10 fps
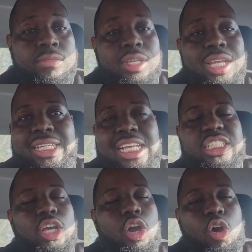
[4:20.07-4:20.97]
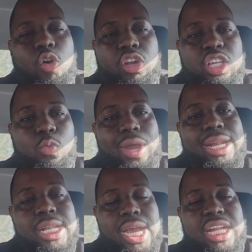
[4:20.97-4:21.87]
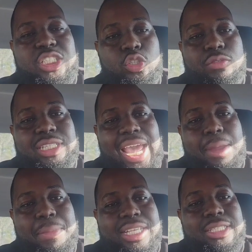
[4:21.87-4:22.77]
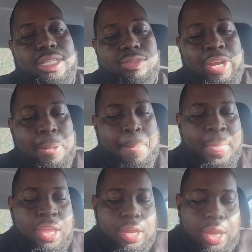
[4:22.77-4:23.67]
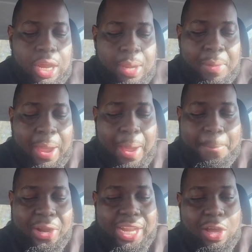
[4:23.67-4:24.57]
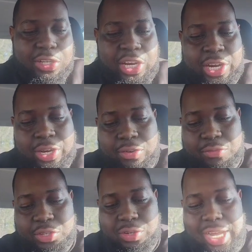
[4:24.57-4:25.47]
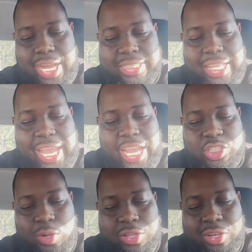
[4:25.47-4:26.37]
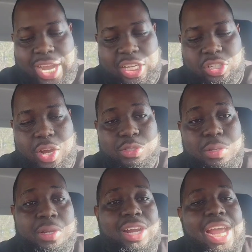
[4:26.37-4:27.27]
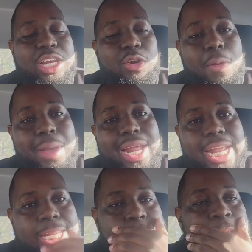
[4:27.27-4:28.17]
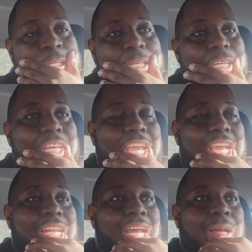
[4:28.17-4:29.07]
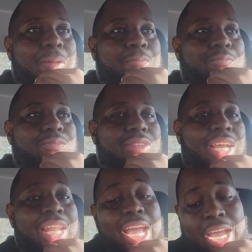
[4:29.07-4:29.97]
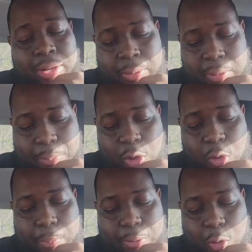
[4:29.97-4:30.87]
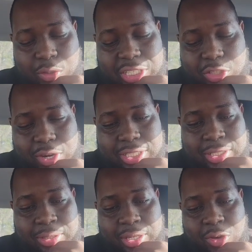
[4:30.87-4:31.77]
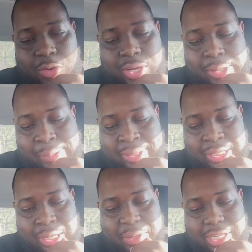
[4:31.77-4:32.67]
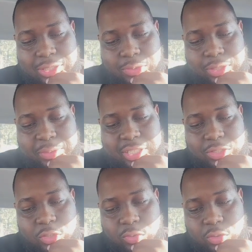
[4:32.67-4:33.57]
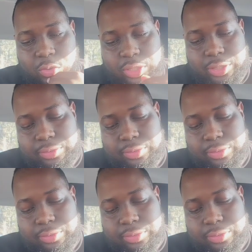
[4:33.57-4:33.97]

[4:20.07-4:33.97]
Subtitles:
Because that's the only way the non-exclusive tag makes sense, right? I put it out there for you guys to answer whether you guys thought it was a good idea or a bad idea. And the poll was interesting. Hold on, let me get to it. Let me get to it real quick.